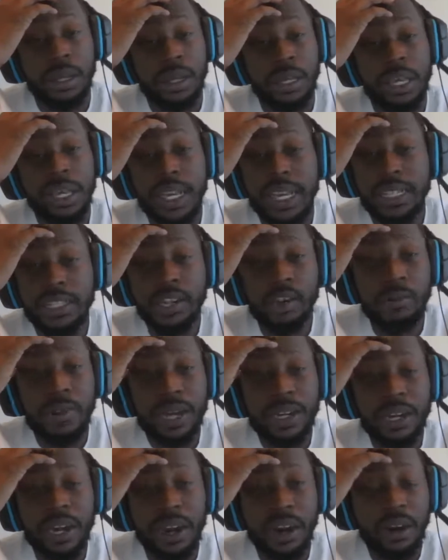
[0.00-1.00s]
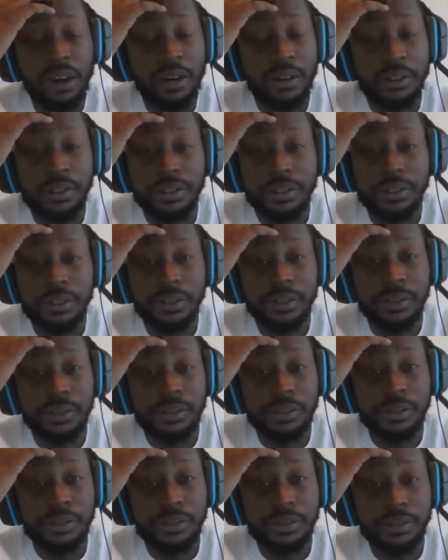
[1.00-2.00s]
he gets on my nerves.
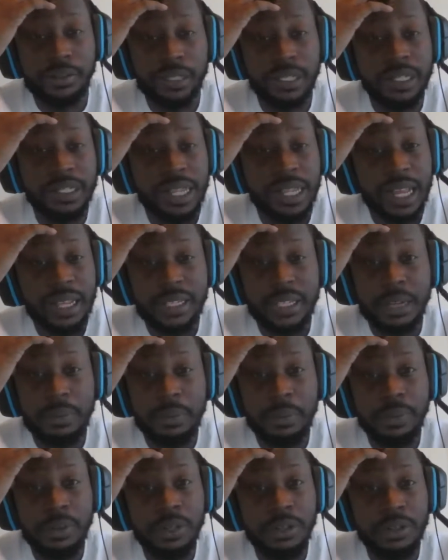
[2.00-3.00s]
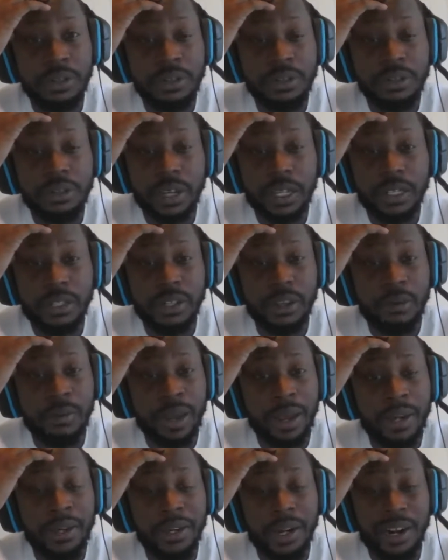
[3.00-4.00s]
It's that simple. The dude gets on
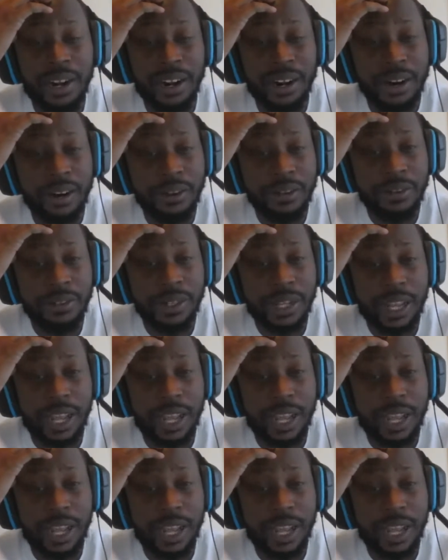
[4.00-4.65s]
my nerves.